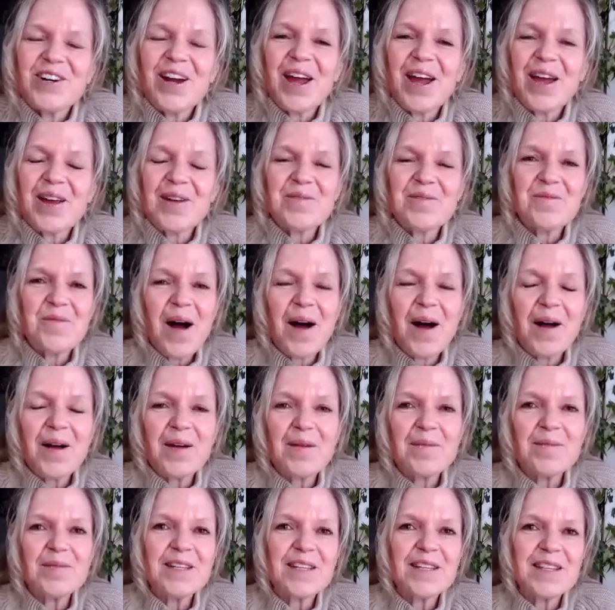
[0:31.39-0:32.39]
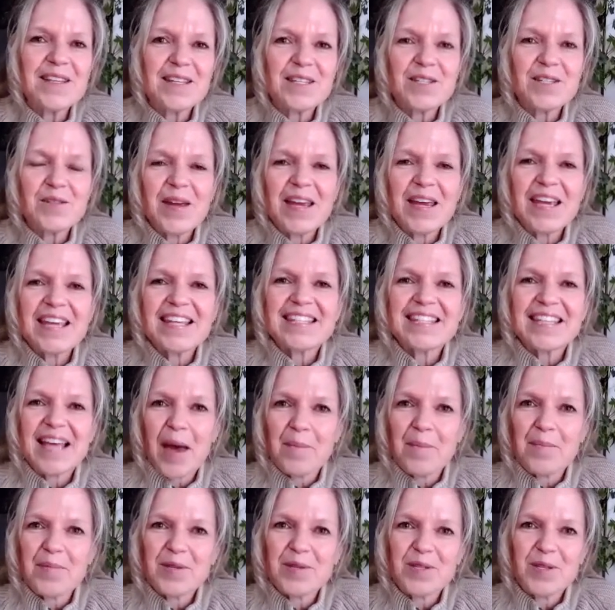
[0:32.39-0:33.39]
and welcome to this week's
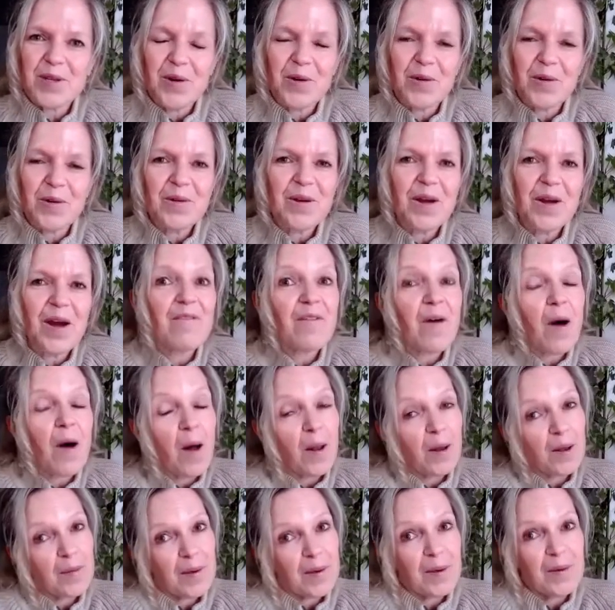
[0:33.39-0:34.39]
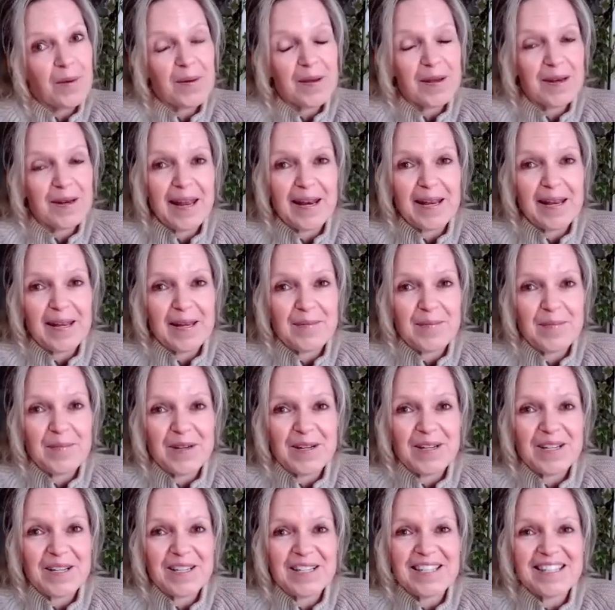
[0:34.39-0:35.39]
episode of All About Canadian
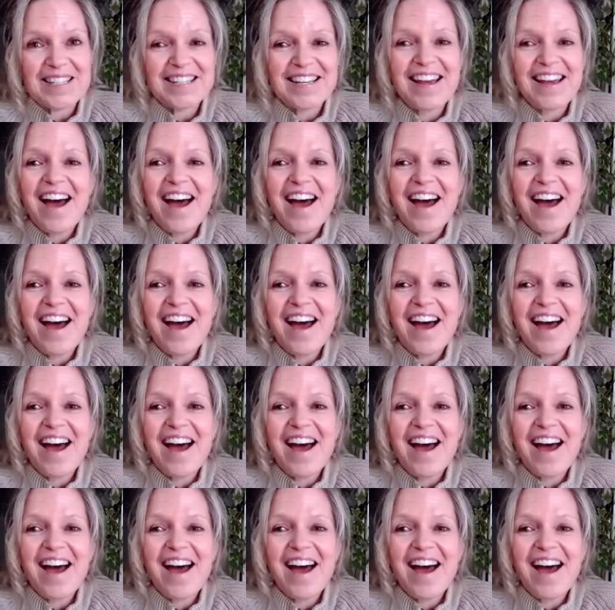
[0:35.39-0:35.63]
Books.